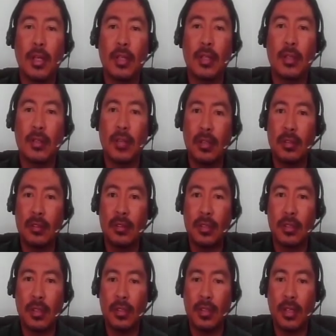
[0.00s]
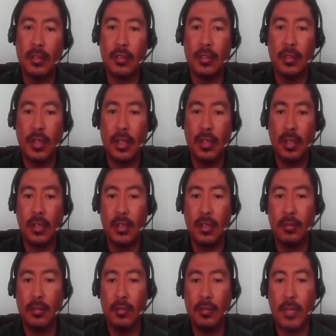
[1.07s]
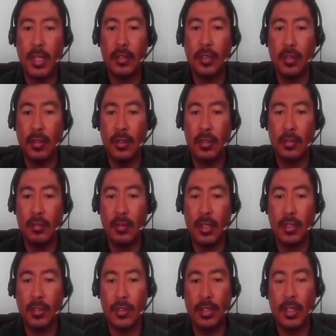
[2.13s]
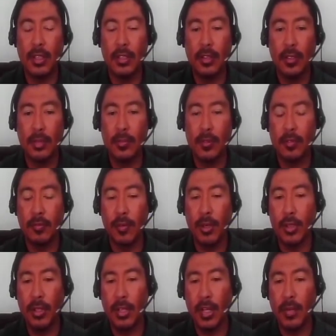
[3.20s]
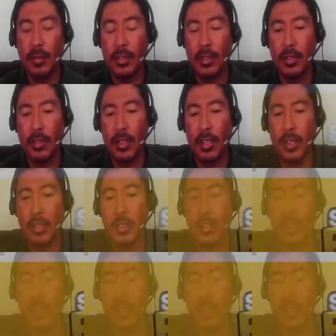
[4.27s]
Thank, thanks to, I, I think based on what you're saying in terms of burning garbage in your yard,